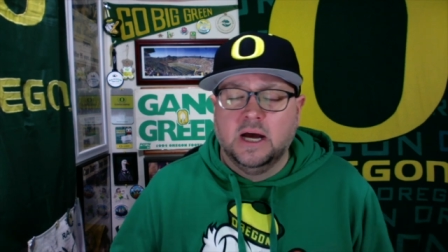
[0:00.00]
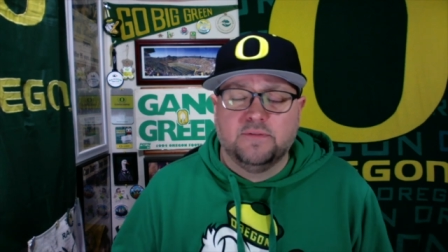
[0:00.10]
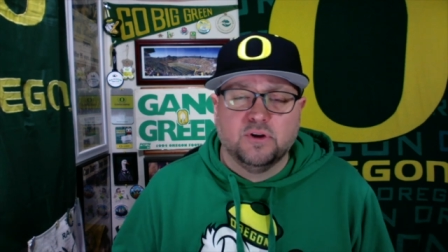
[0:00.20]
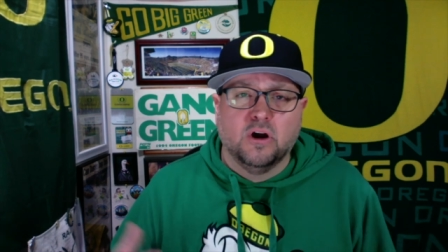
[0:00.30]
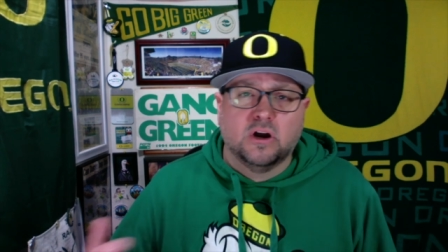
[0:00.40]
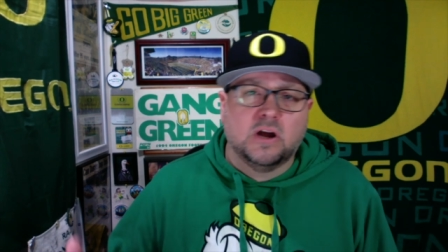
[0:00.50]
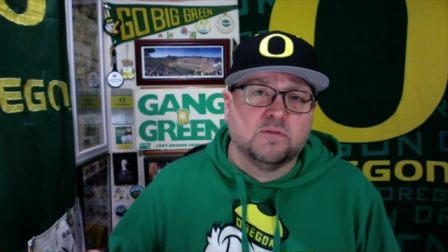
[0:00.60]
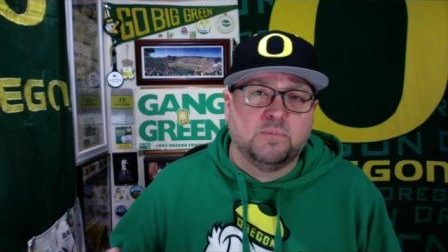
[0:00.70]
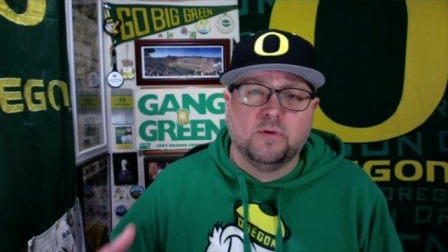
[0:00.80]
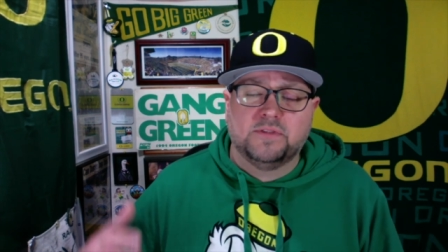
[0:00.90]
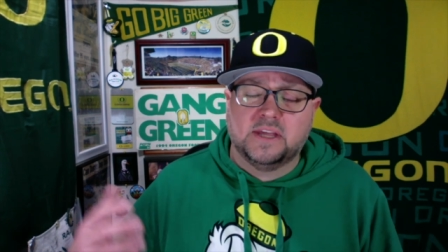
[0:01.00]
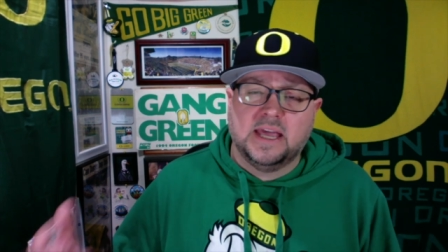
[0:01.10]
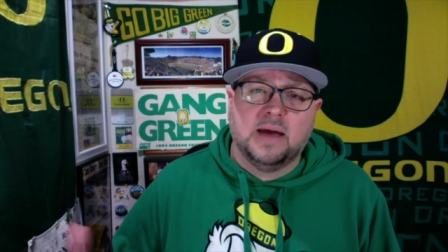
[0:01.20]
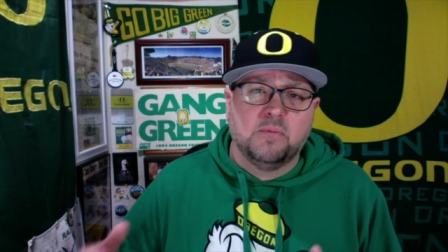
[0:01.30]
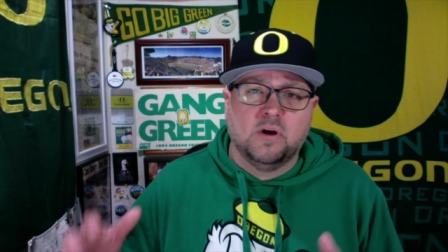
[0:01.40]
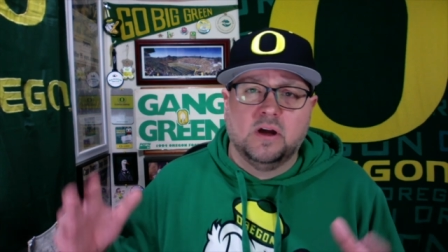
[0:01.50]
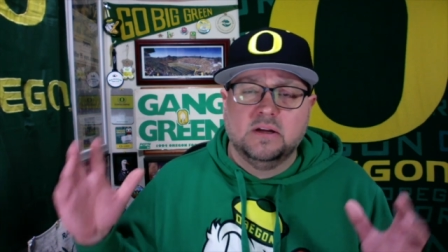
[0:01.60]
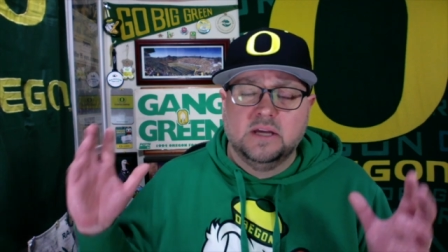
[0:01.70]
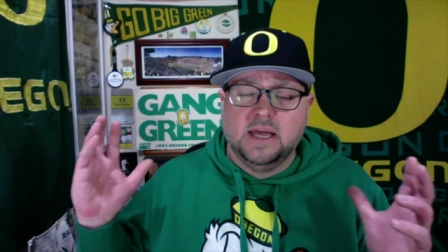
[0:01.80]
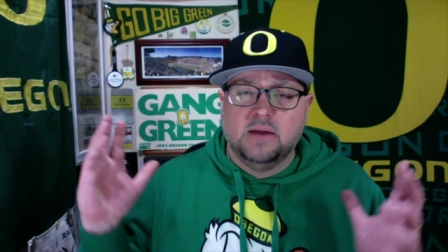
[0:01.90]
if you are comfortable with the camera
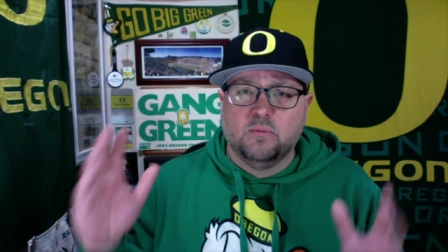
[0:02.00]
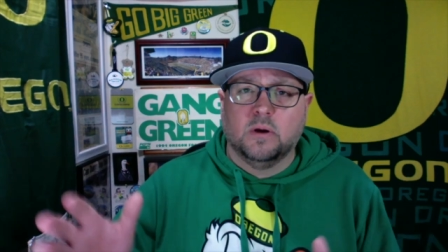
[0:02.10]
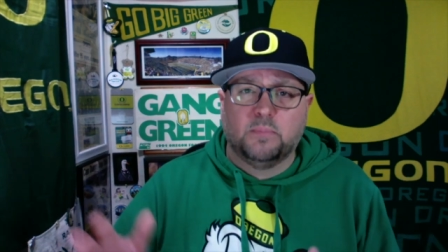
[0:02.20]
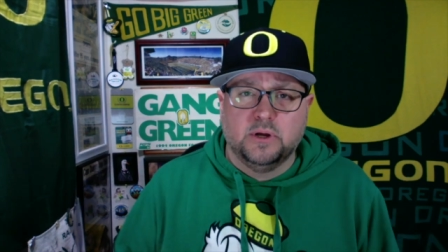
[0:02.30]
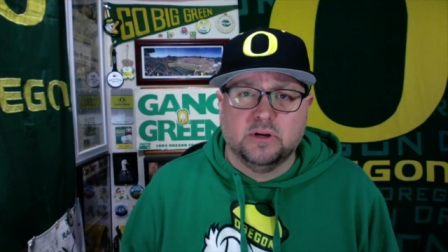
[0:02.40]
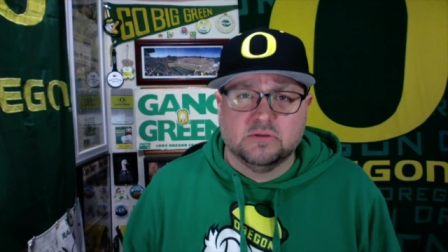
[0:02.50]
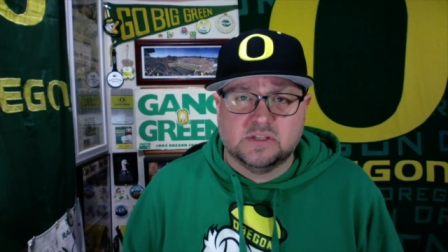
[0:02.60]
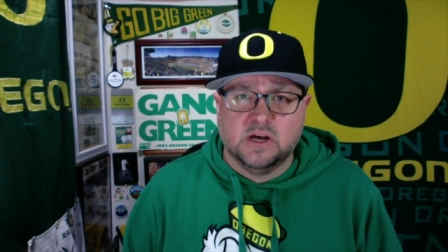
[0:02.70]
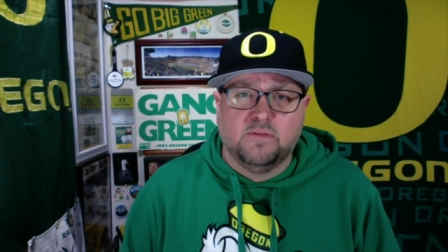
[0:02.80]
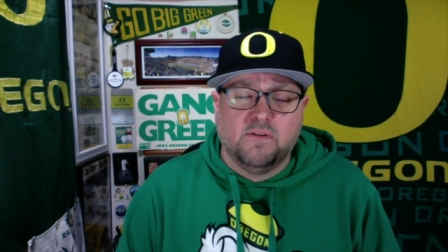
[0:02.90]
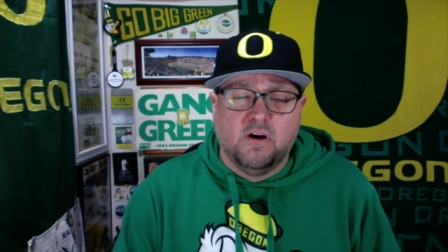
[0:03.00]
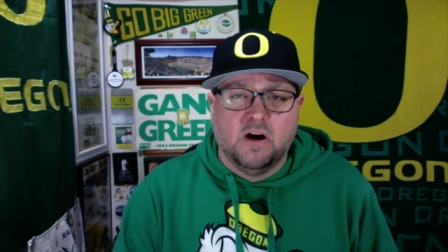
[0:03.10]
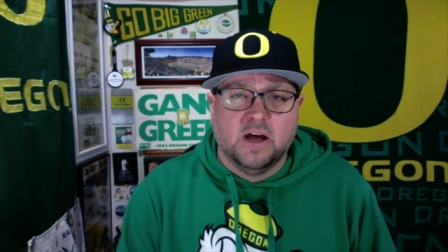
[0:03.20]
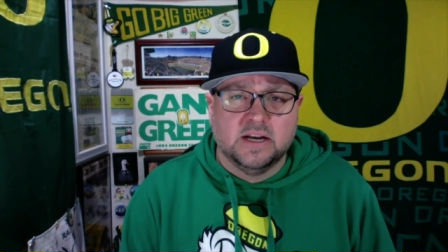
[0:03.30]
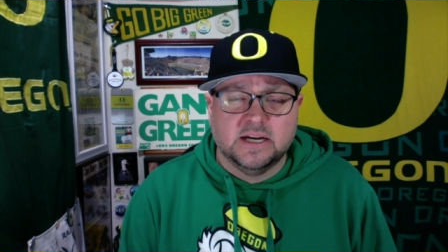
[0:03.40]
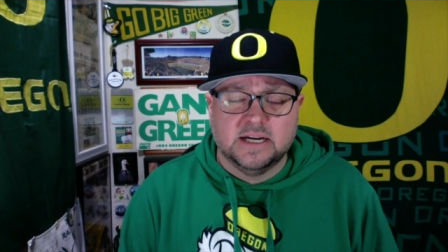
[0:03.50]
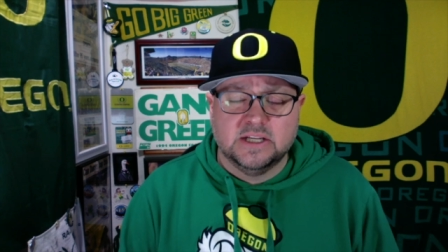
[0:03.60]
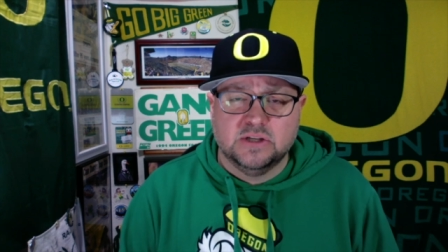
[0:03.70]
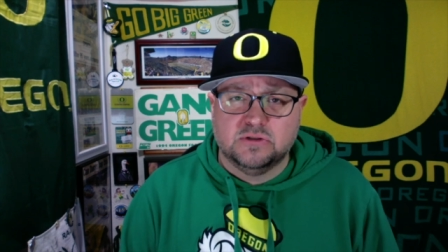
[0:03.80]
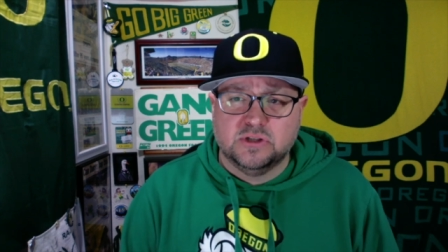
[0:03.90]
and want to put yourself on uh,
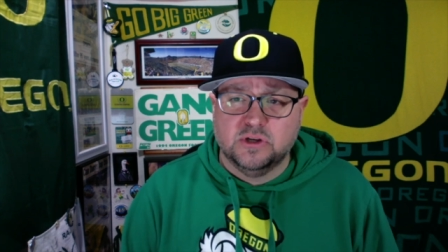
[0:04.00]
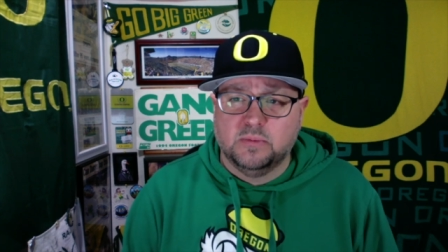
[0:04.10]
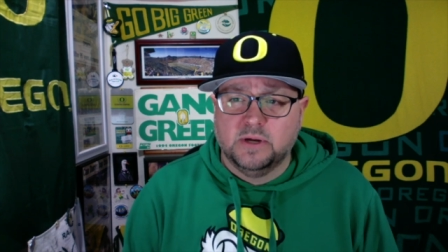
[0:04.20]
YouTube